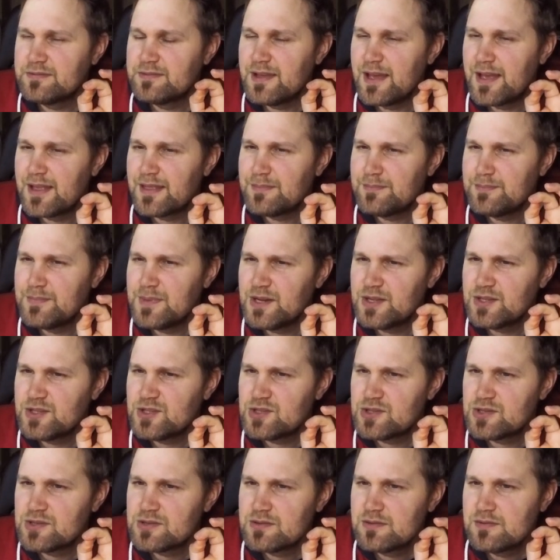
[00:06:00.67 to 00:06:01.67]
that
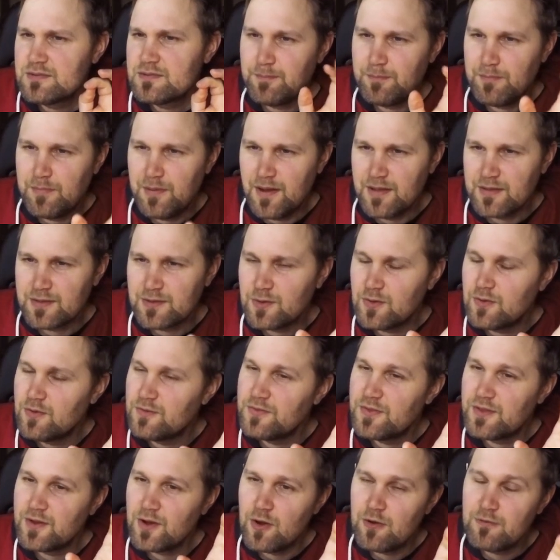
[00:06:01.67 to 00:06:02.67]
much, but
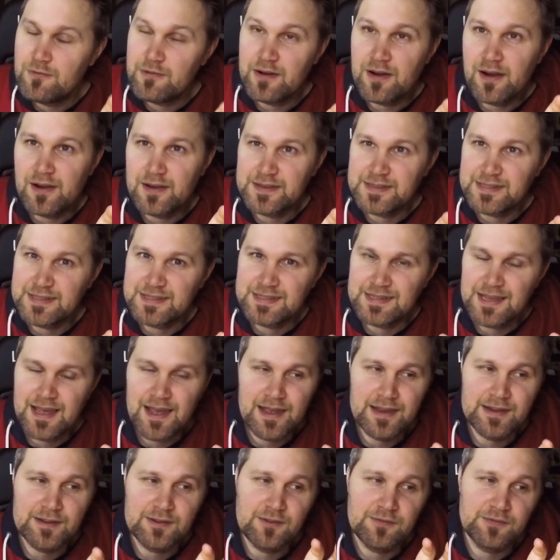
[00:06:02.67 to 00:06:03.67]
the overall
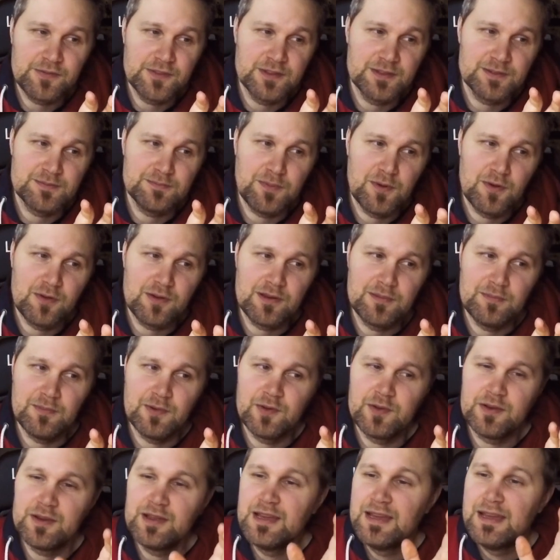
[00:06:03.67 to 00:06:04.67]
design of this
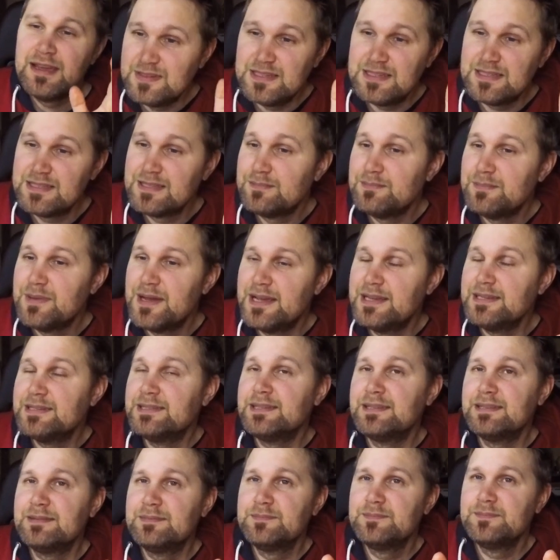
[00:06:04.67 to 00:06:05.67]
Pokemon is
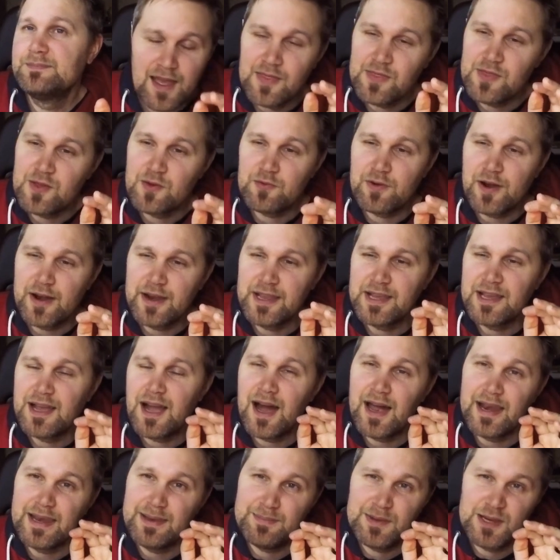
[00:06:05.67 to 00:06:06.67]
amazing, and the running
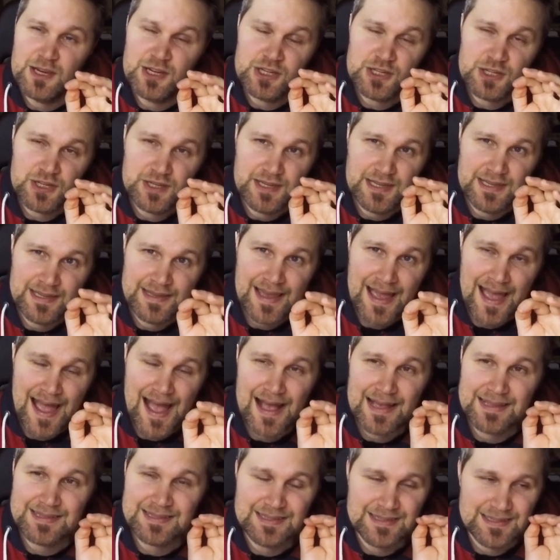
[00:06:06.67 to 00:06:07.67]
animation it
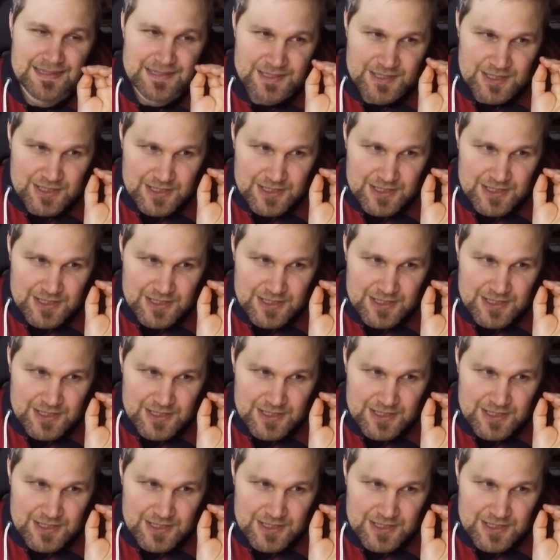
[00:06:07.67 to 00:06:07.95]
has is